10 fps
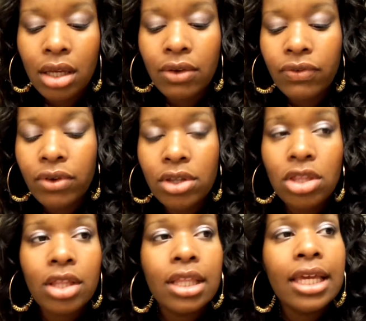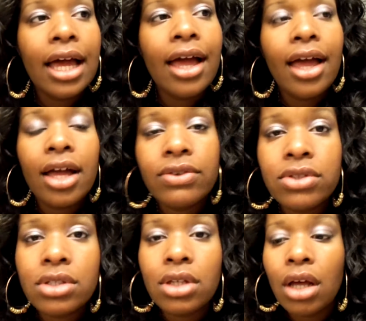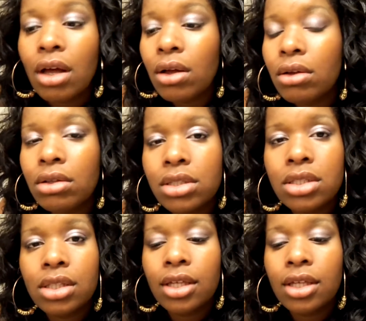unfortunately, I have to hold